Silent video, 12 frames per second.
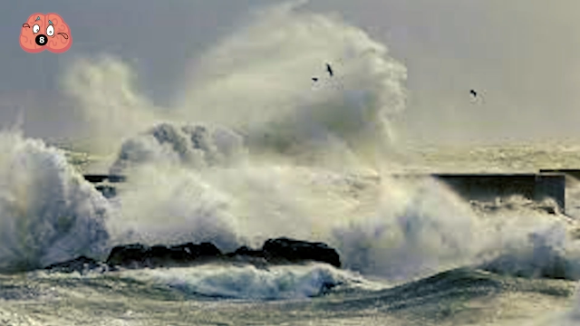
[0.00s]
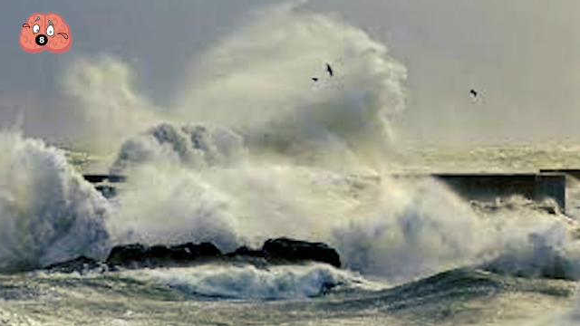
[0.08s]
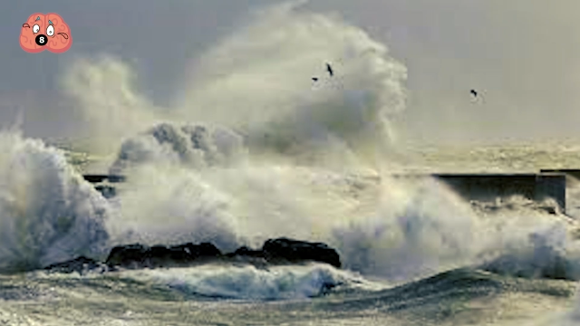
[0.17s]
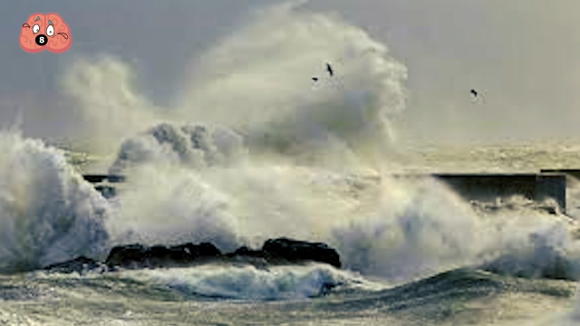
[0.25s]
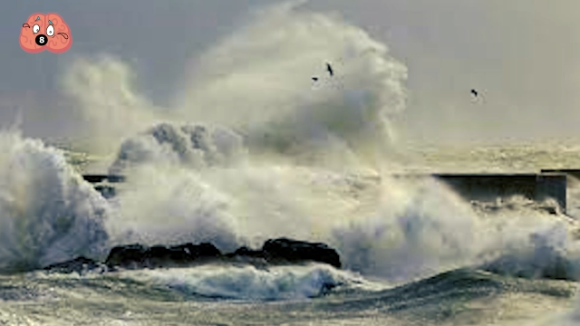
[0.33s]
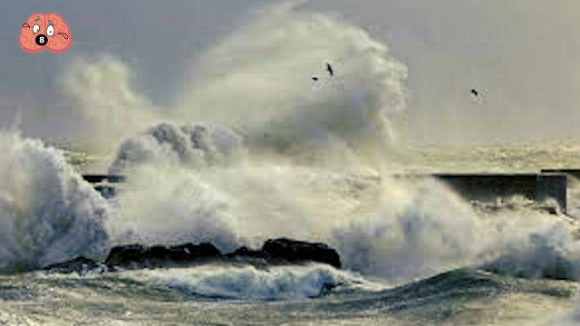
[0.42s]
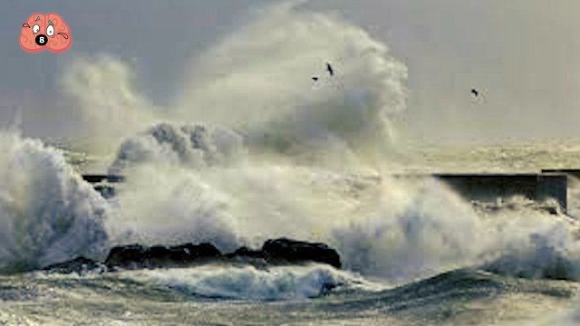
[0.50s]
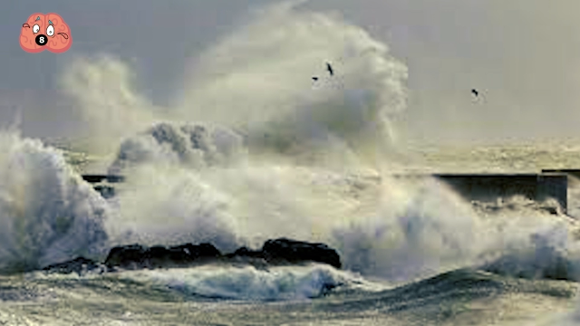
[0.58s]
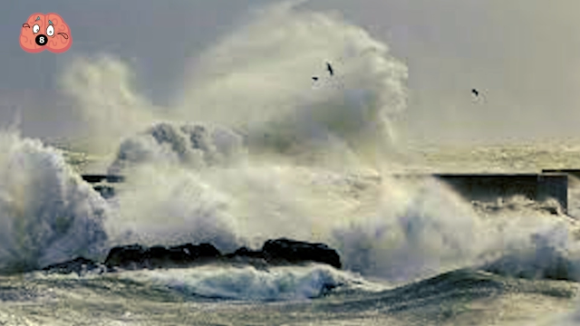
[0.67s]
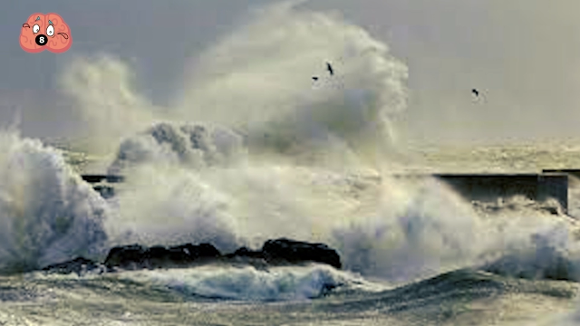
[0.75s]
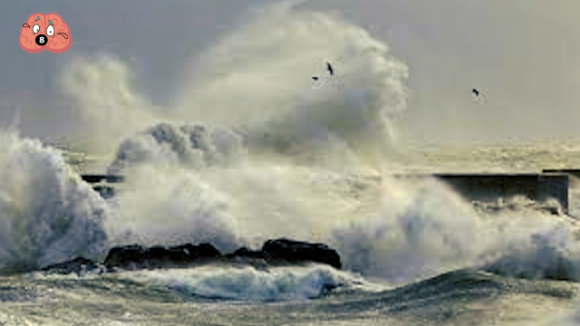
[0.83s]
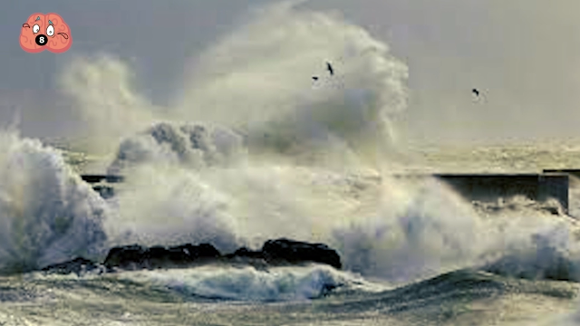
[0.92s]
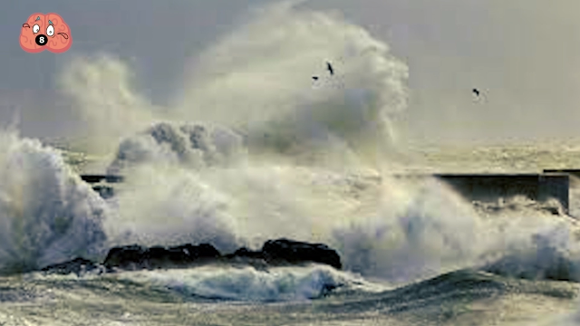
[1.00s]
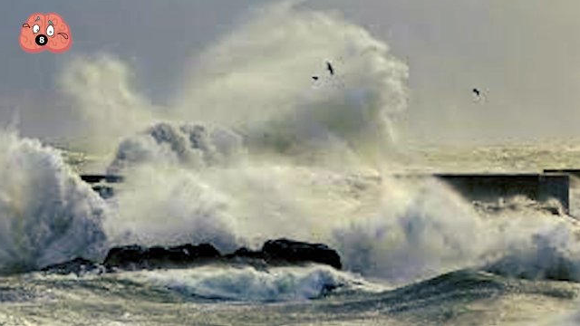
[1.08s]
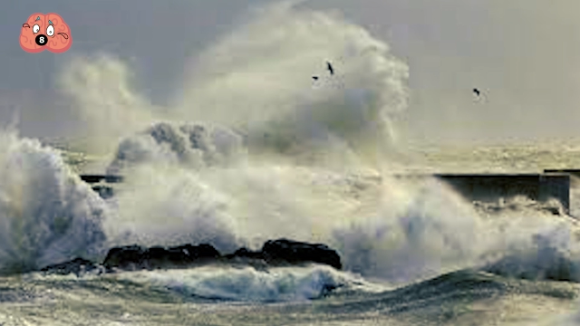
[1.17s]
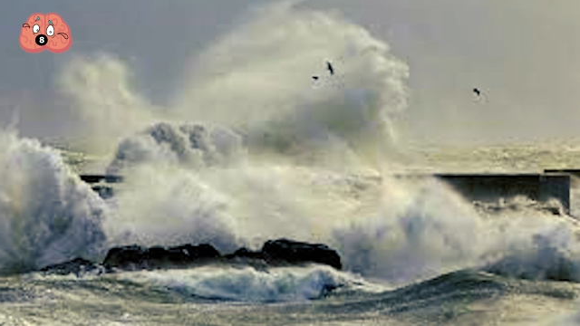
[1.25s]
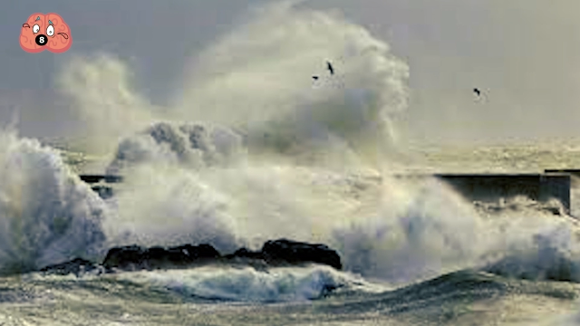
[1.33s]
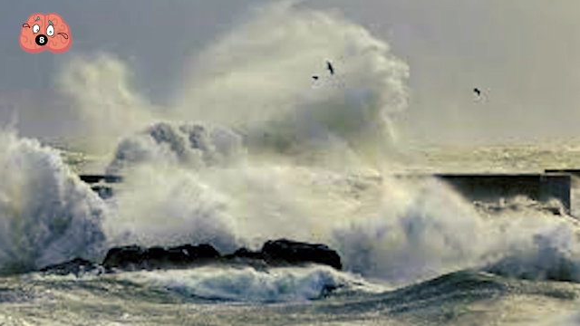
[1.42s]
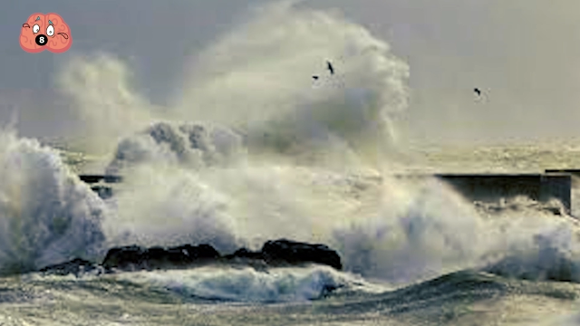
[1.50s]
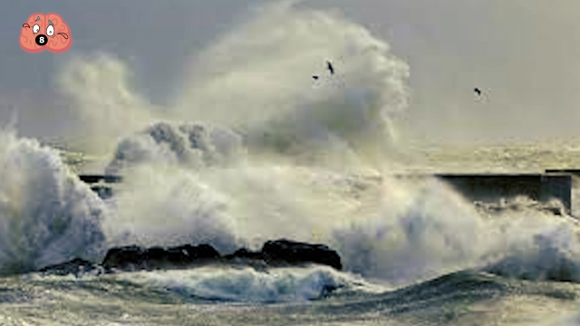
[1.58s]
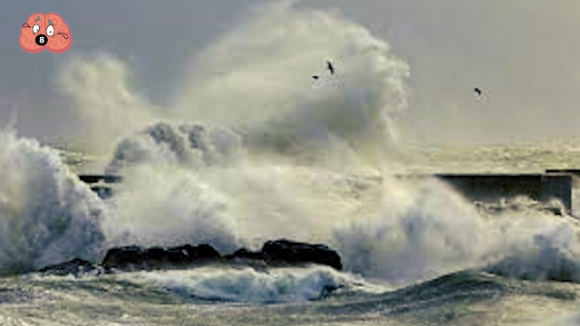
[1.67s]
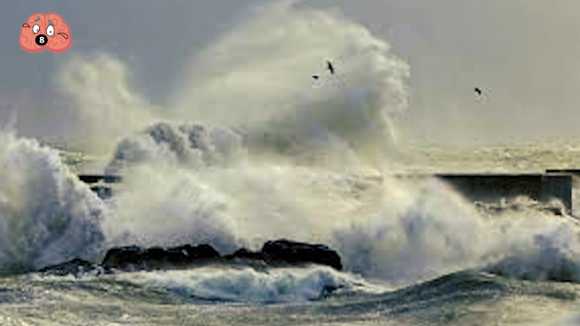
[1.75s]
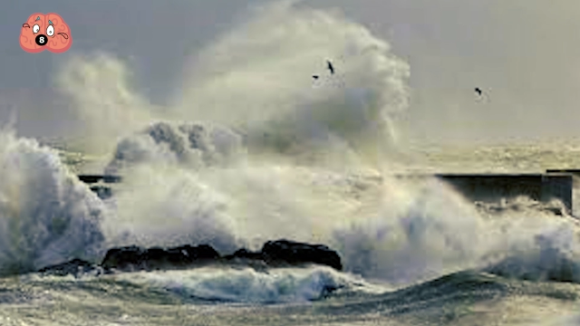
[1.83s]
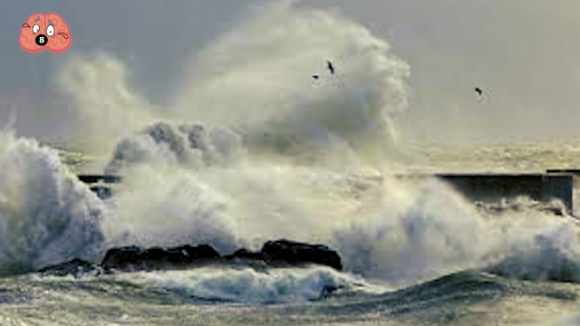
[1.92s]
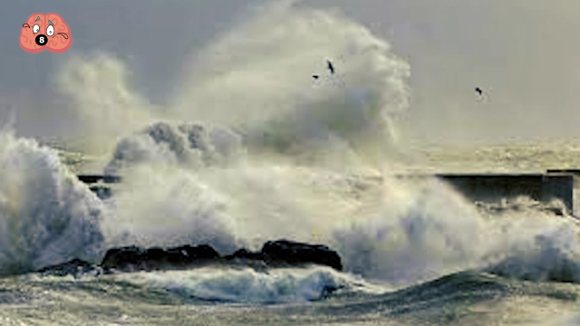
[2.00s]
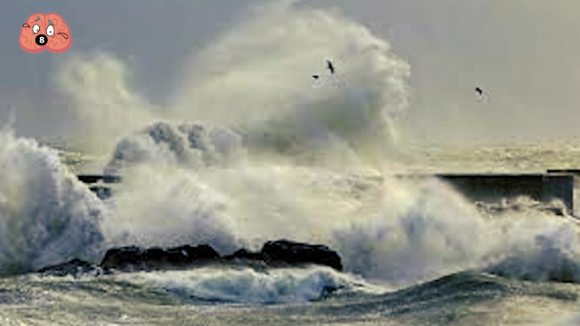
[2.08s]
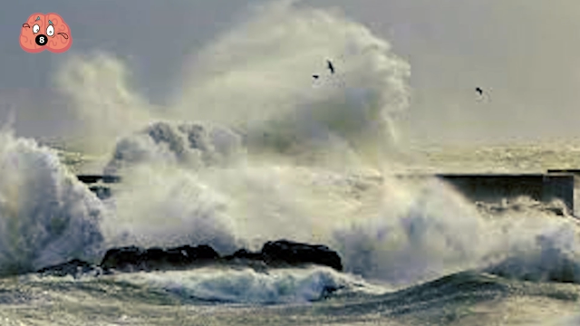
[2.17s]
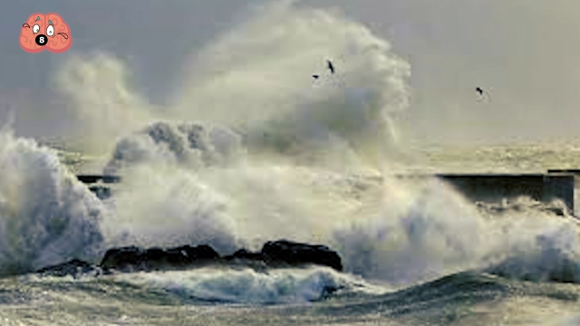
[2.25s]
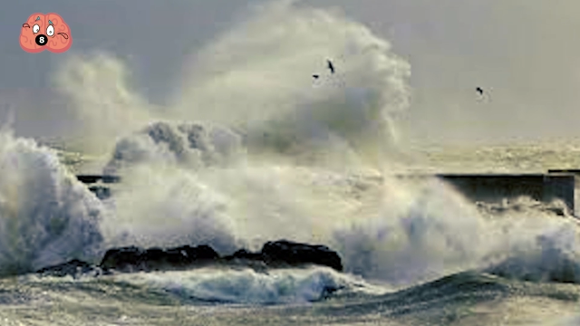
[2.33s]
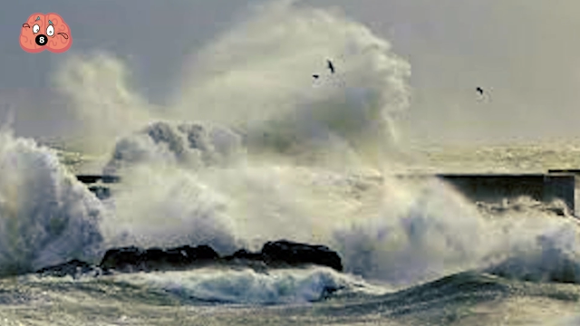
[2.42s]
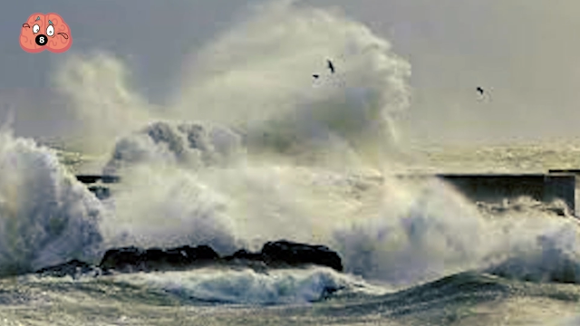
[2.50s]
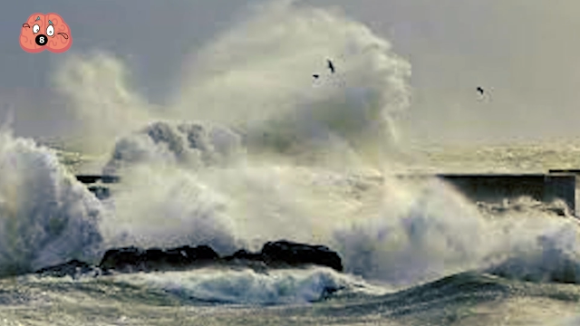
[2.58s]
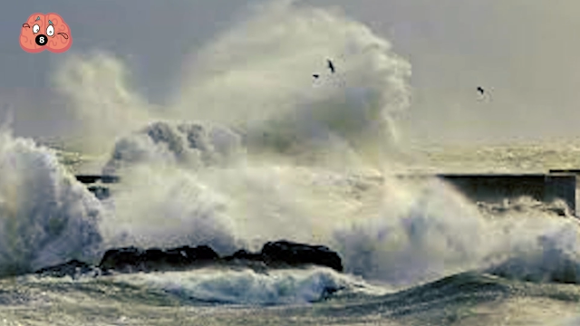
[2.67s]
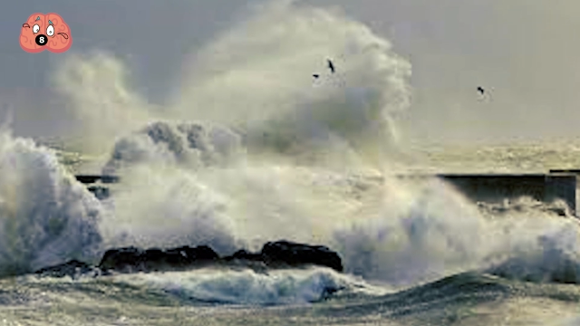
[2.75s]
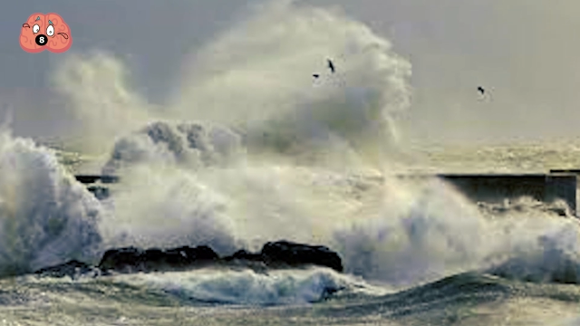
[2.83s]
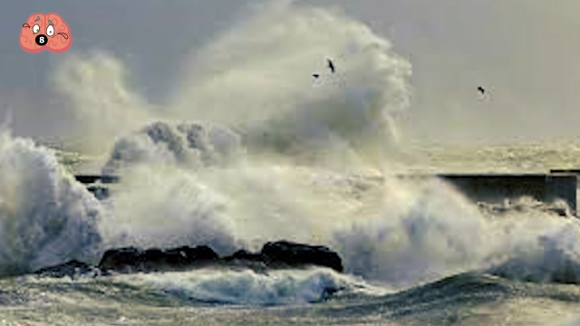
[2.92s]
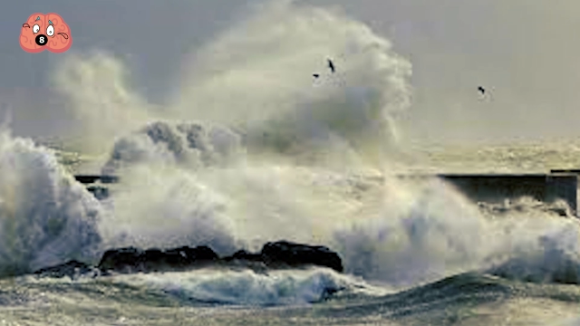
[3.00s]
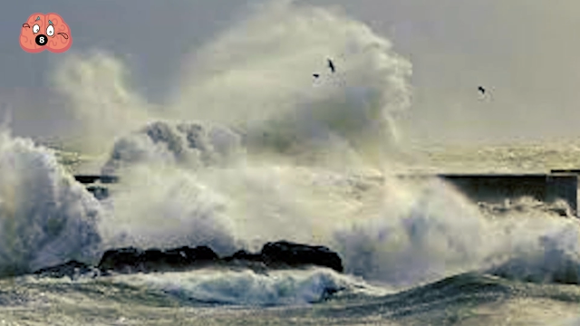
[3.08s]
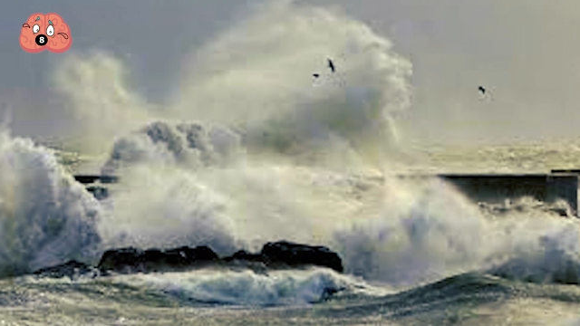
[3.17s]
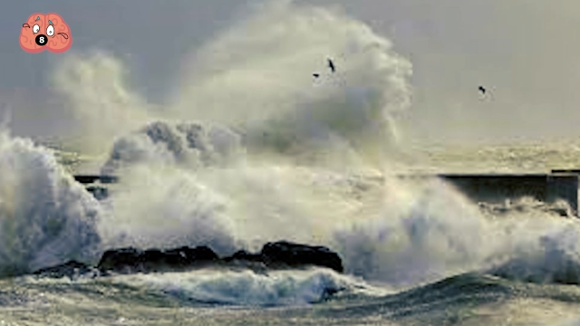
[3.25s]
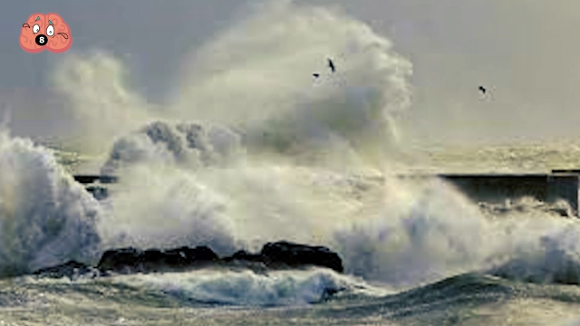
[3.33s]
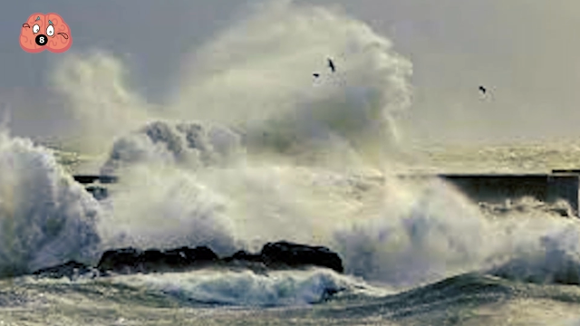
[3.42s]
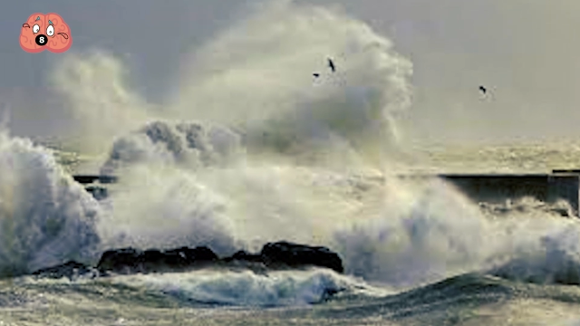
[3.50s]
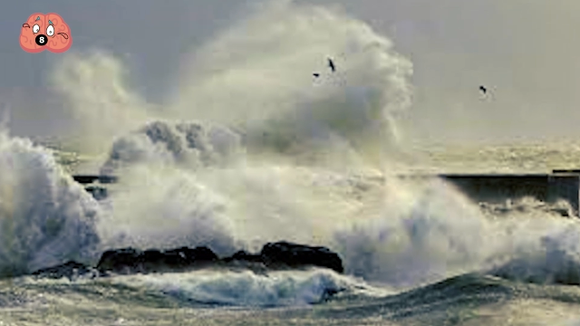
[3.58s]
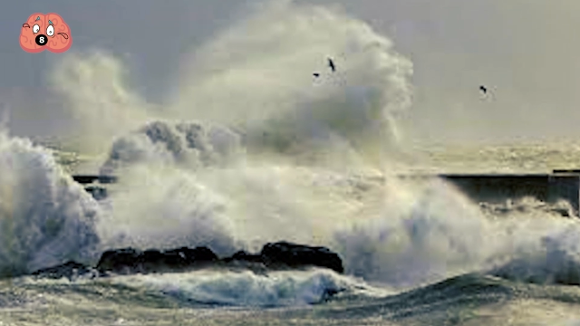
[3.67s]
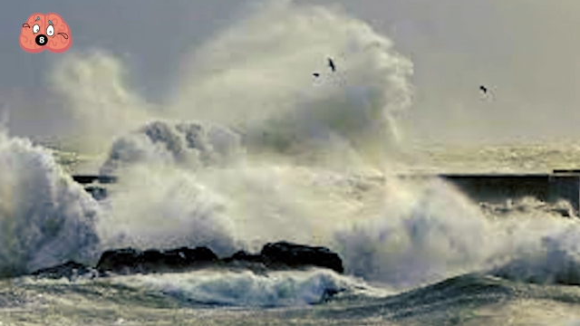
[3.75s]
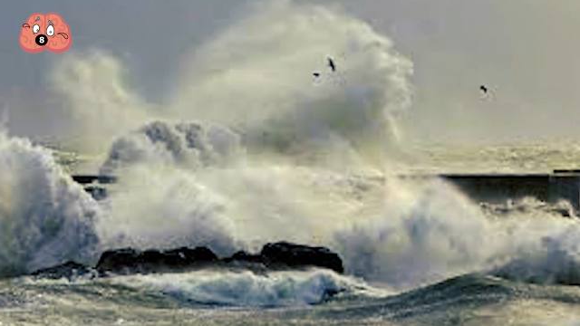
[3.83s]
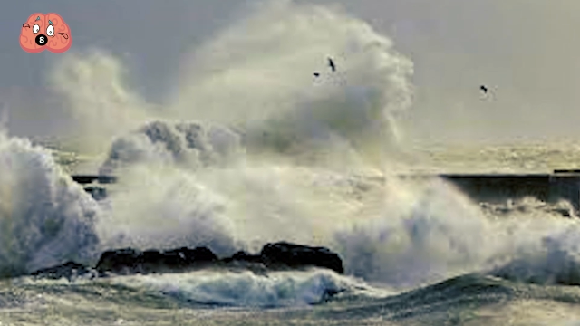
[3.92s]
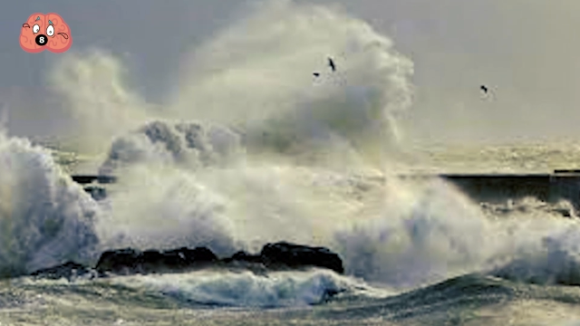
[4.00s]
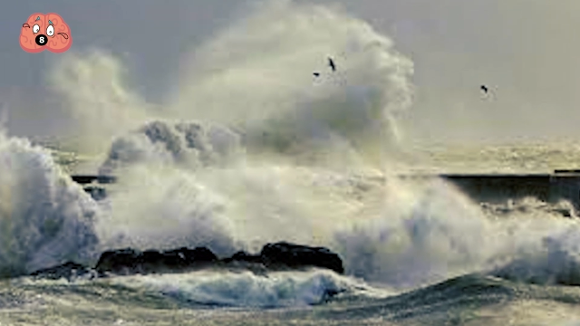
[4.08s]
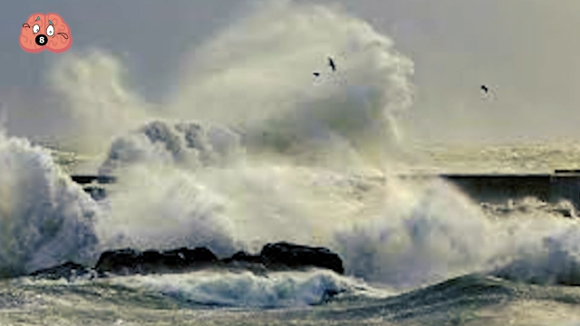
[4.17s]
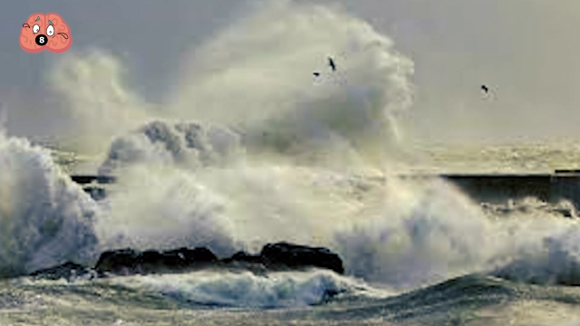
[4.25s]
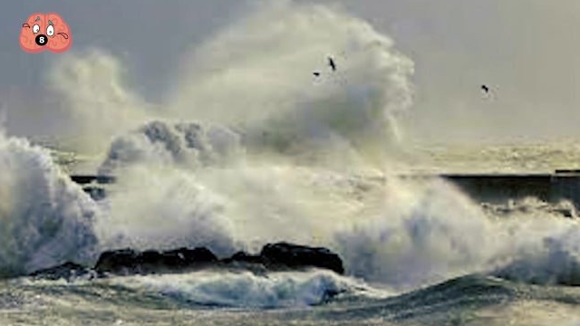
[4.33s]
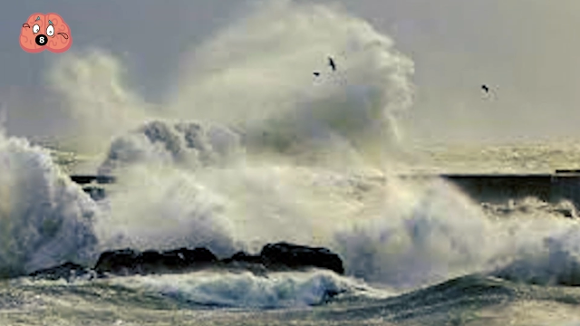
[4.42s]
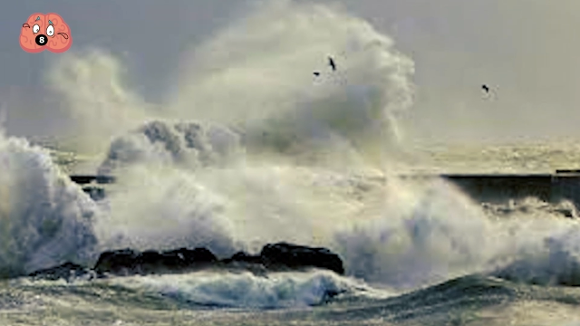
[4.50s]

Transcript: (no speaker visible)